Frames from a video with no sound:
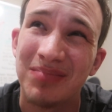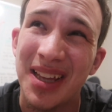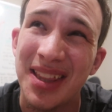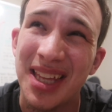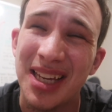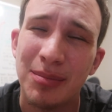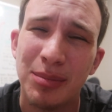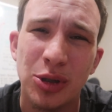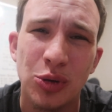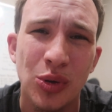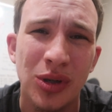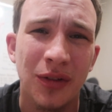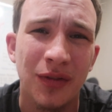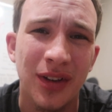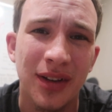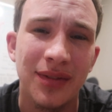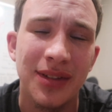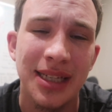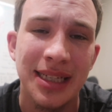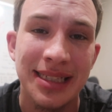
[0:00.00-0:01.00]
I think between
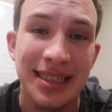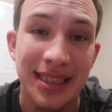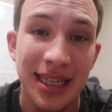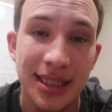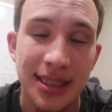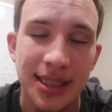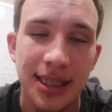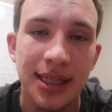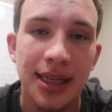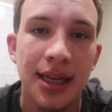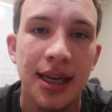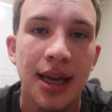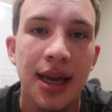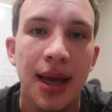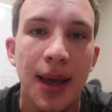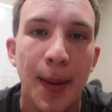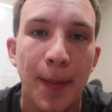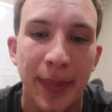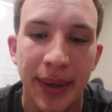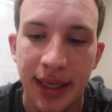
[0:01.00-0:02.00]
50 and 60,
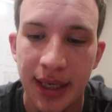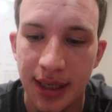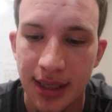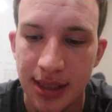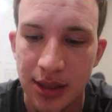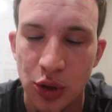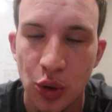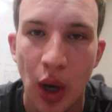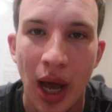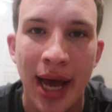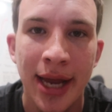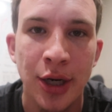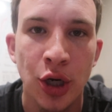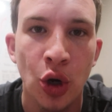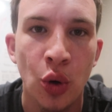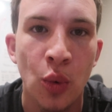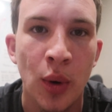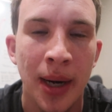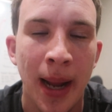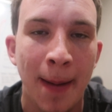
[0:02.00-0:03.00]
because I
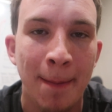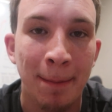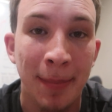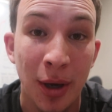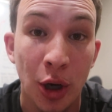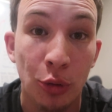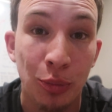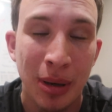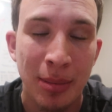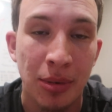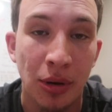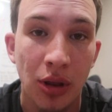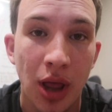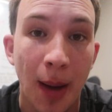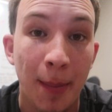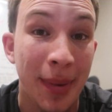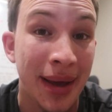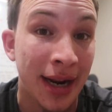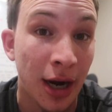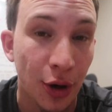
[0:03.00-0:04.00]
know when I build people
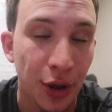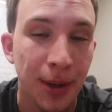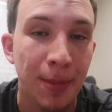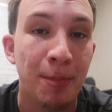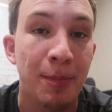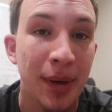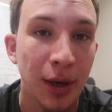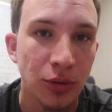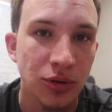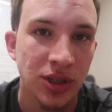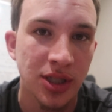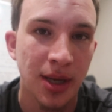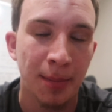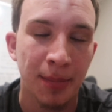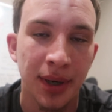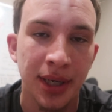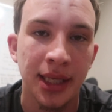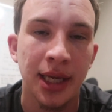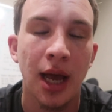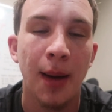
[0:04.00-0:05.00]
up, and I already built
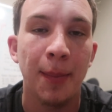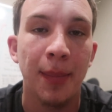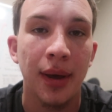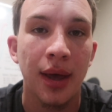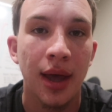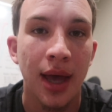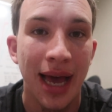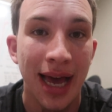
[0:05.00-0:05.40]
somebody up.